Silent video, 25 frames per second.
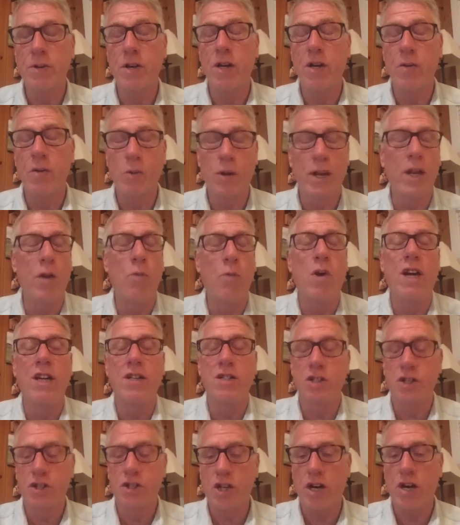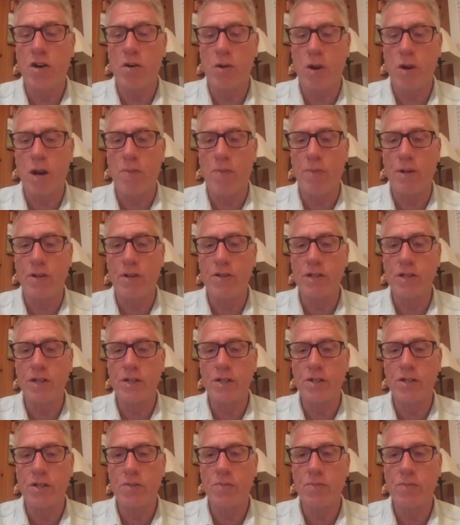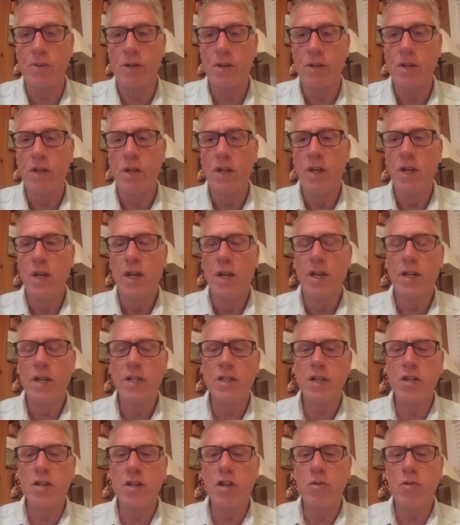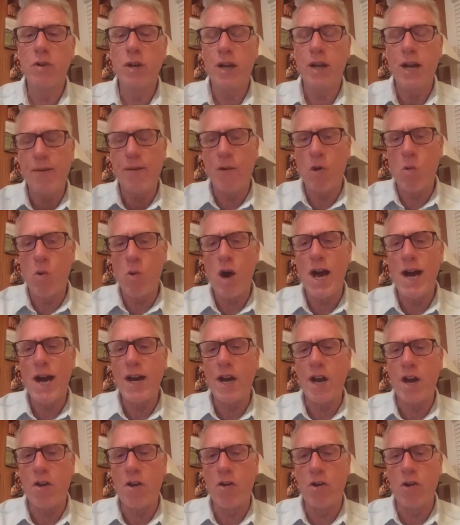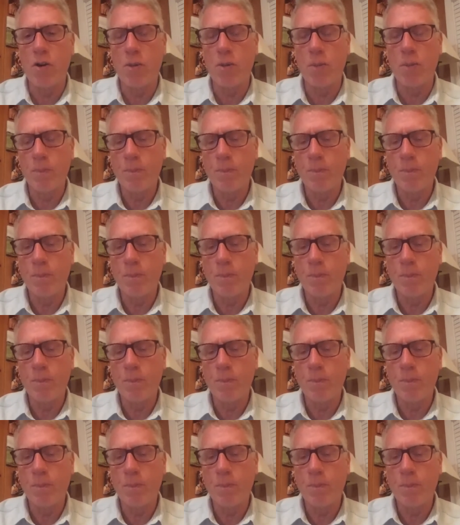or it really was a sharecropping system. And so you would have a white owner,